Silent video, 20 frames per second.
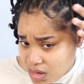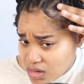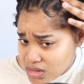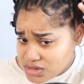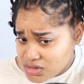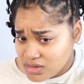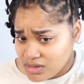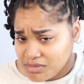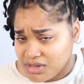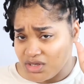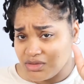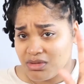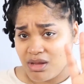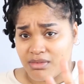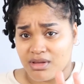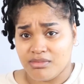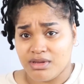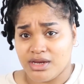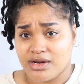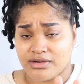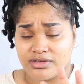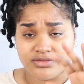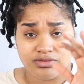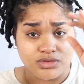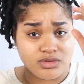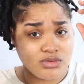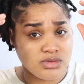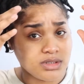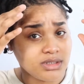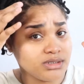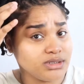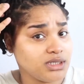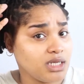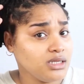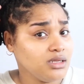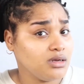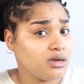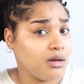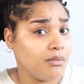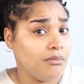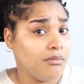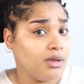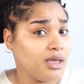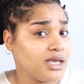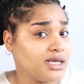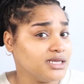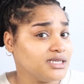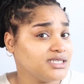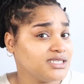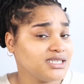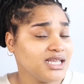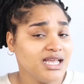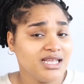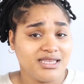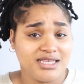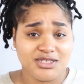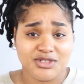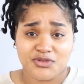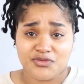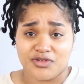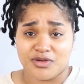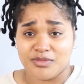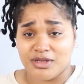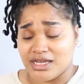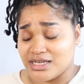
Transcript: Also, let me do my baby hairs real quick because they look a mess. These are from